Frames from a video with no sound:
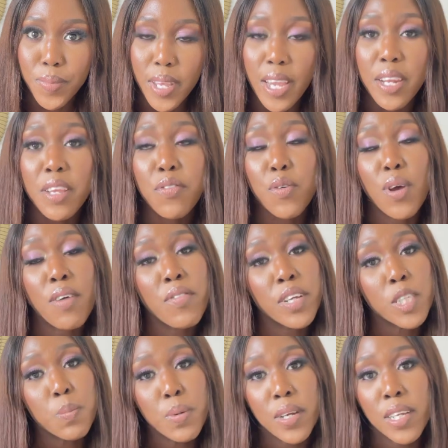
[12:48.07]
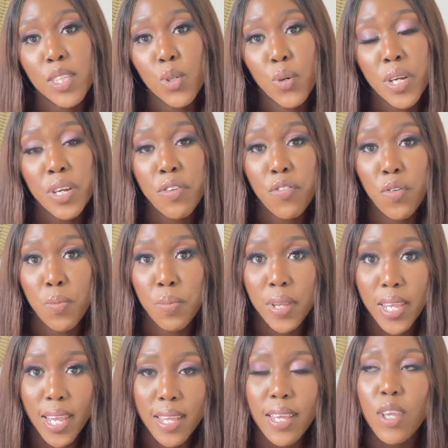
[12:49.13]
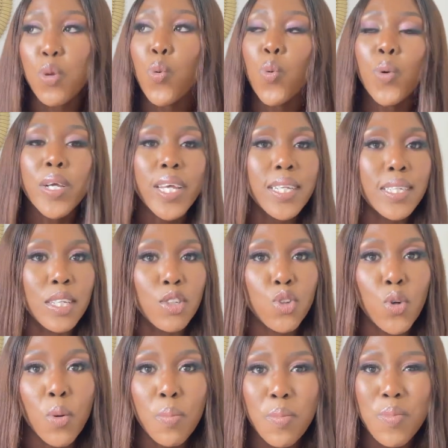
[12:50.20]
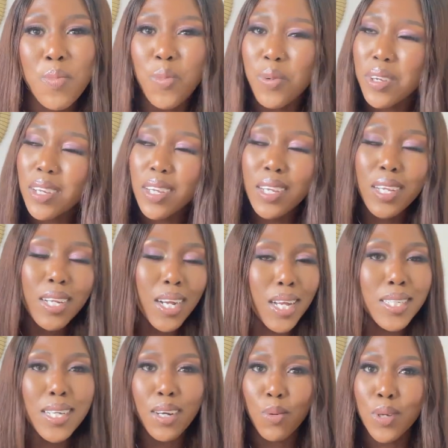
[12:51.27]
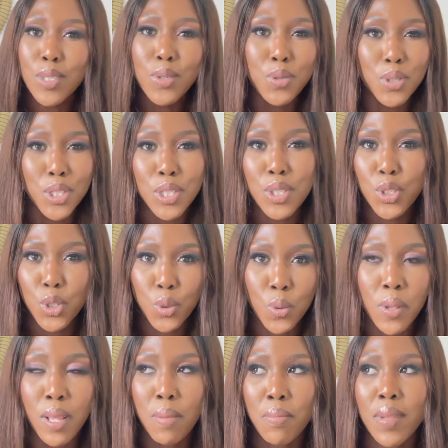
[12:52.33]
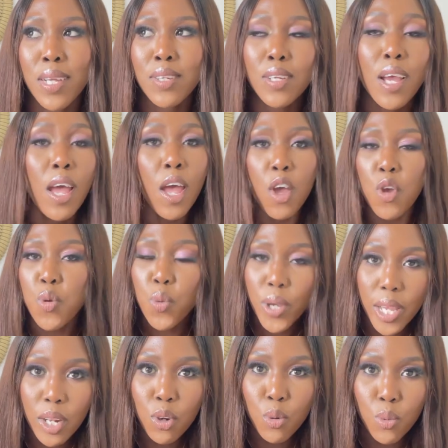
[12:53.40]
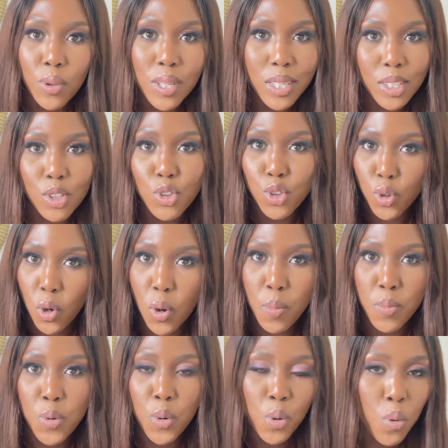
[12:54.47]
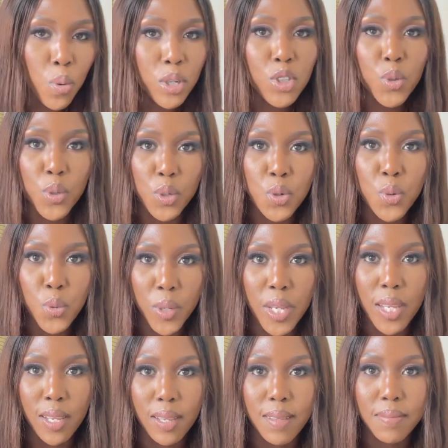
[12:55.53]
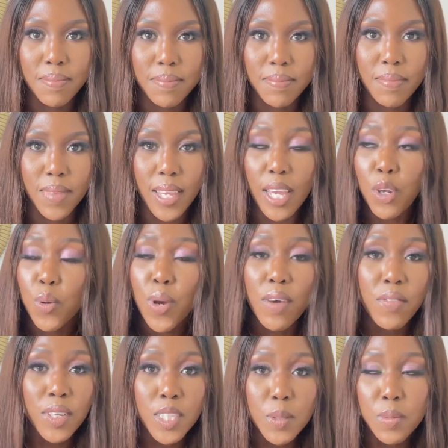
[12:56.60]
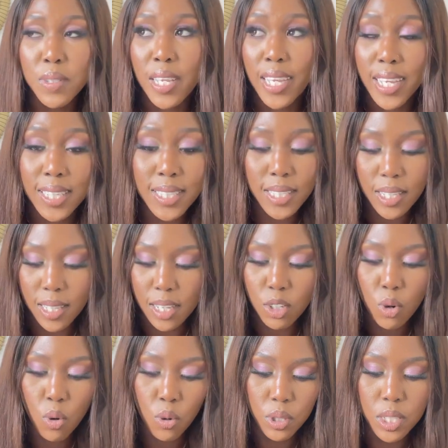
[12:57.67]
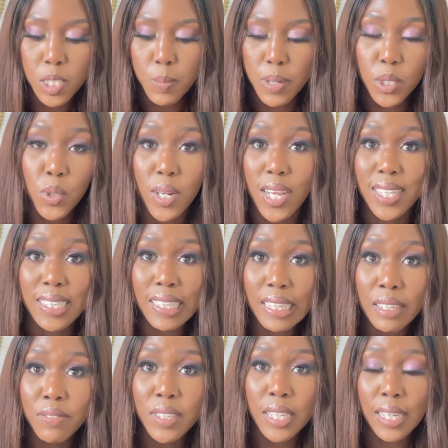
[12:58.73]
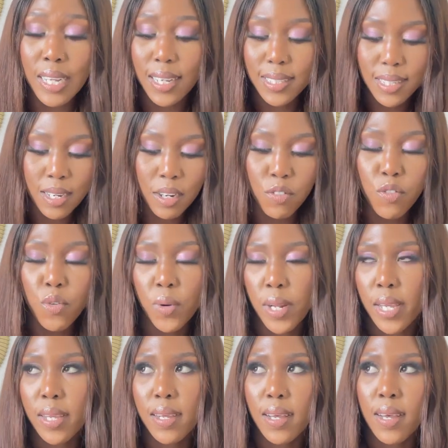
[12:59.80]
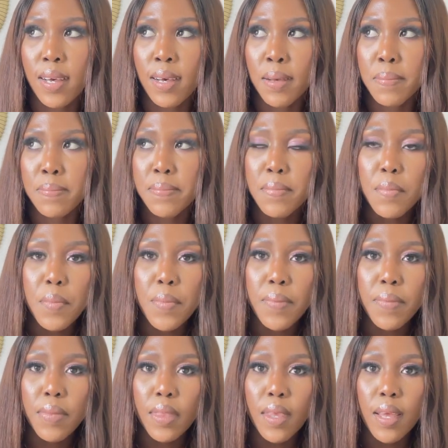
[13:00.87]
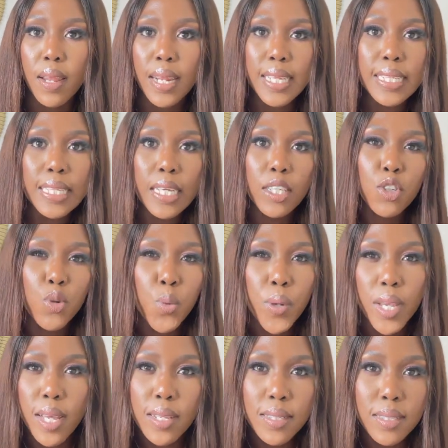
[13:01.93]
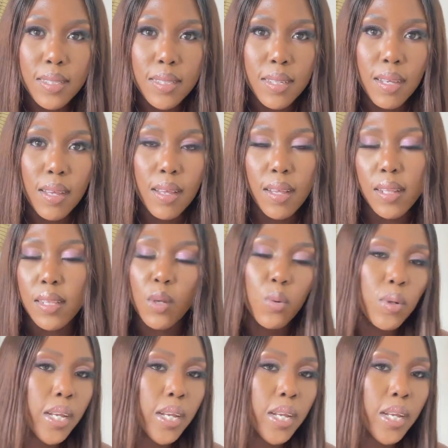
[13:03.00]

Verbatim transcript: And if you have experience already from Kenya, you will get a job in Qatar, once you just show them that you can do this job, you know what you're doing, and you have they can see that oh, this person has lived in Qatar for like um, let's say two years, they will